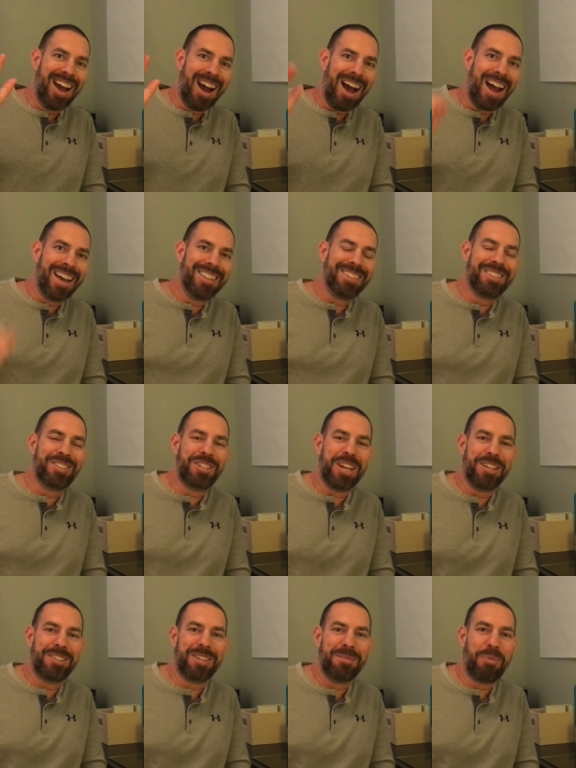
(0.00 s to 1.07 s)
Hi, this is
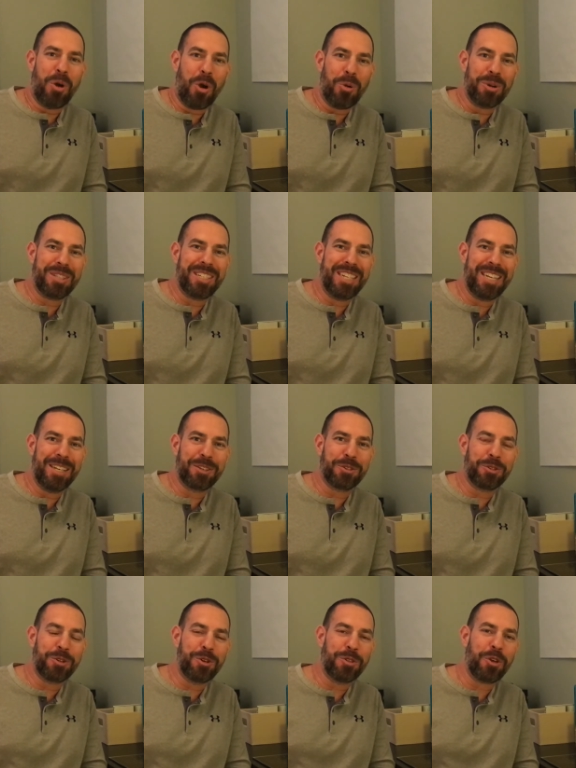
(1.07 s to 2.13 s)
JC Pohl with Teen
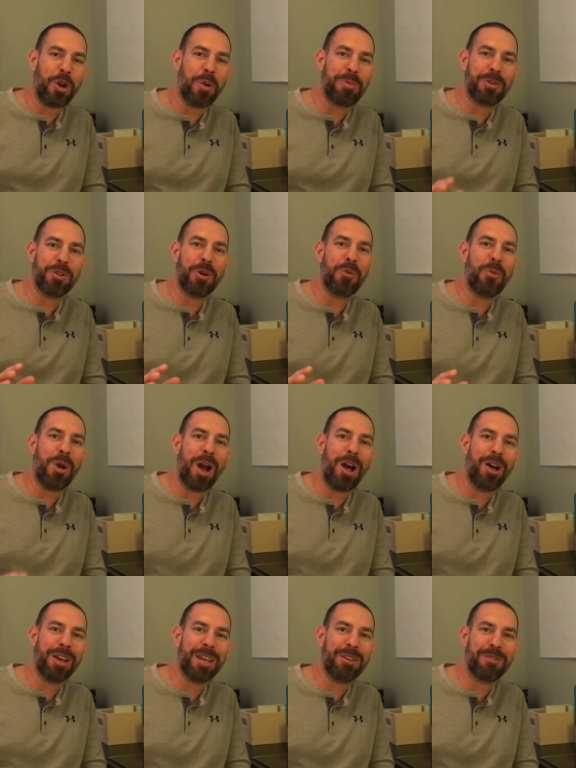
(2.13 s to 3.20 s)
Truth. I hope you're doing
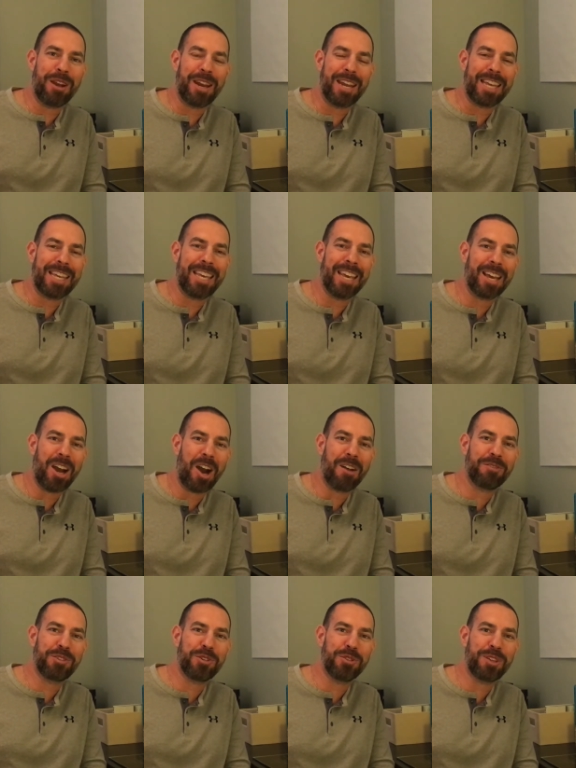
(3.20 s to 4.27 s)
well, getting ready to kick
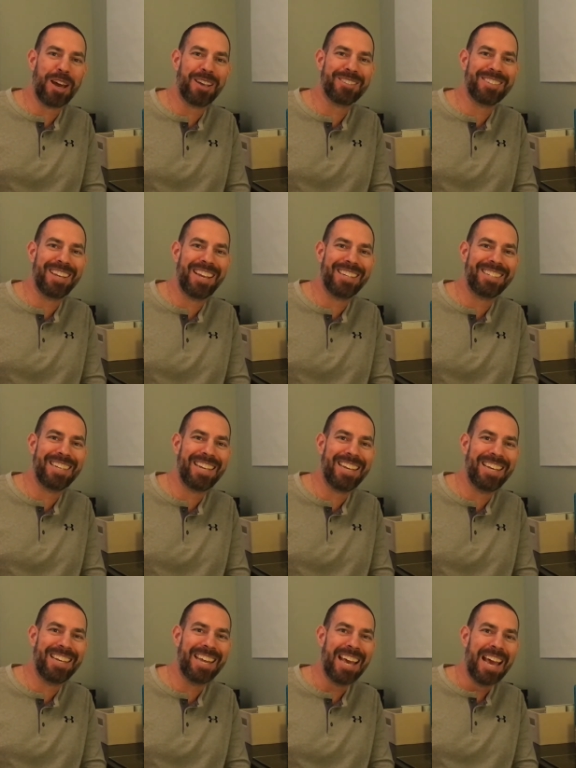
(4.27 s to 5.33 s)
off
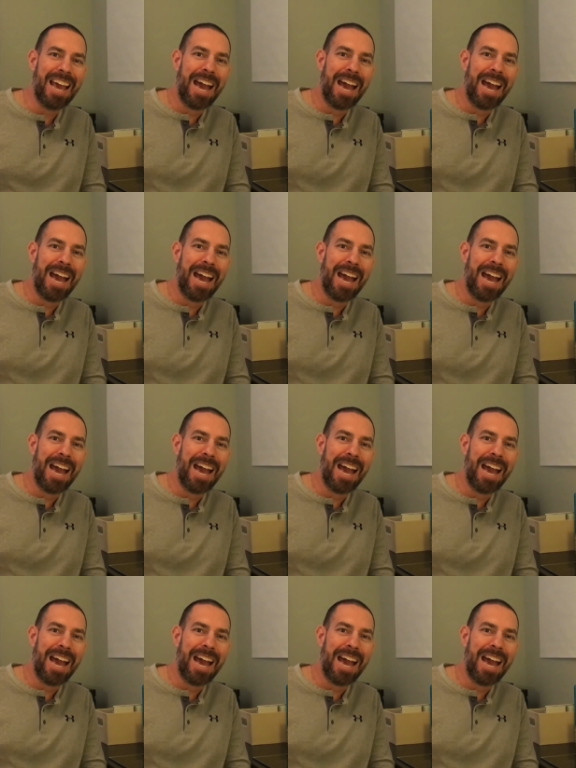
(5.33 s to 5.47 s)
2018.